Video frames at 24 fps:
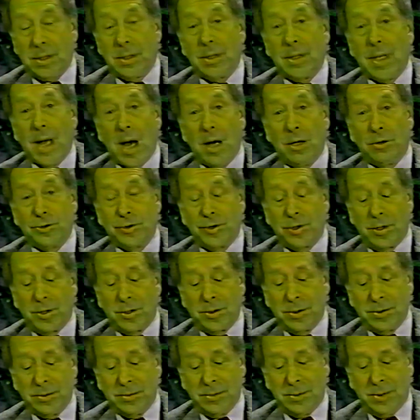
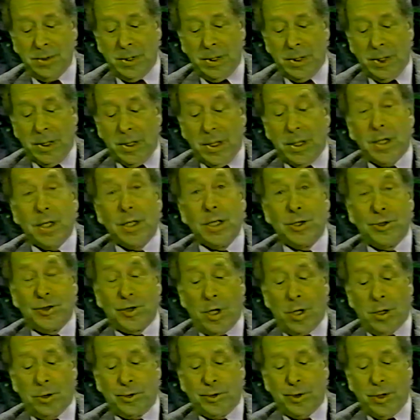counselor. He's
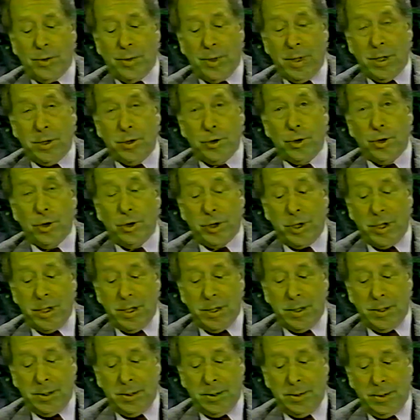also a
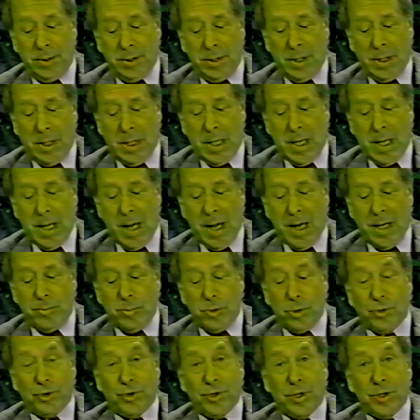Jungian, a
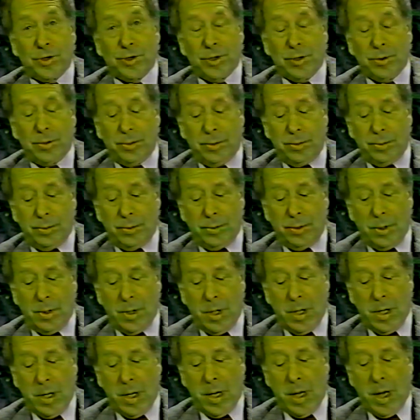musician,
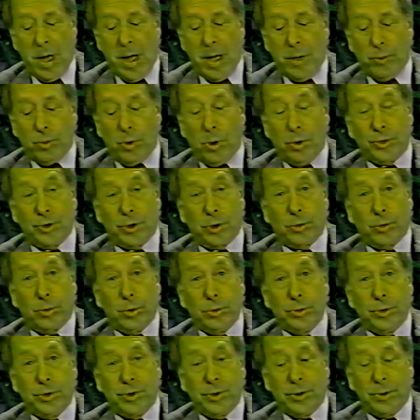a
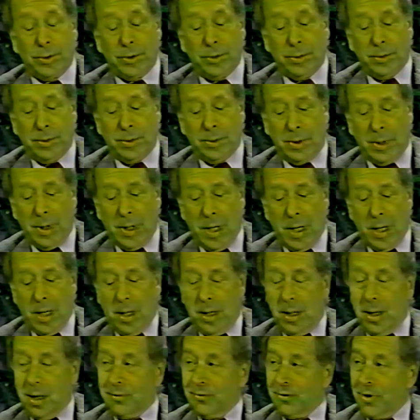Rosicrucian,
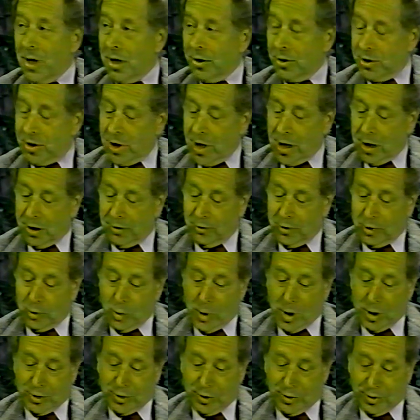and Father Taliaferro,
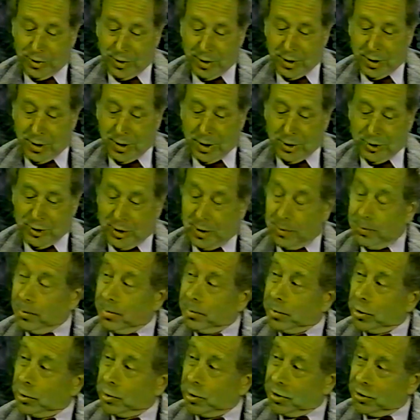wasn't there some
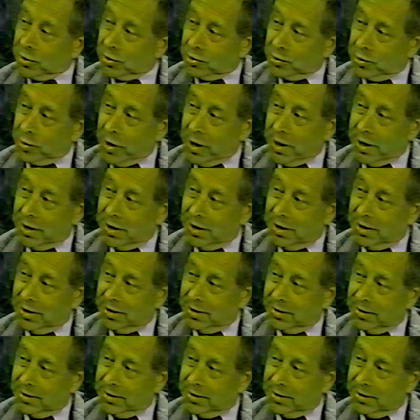Buddhist training?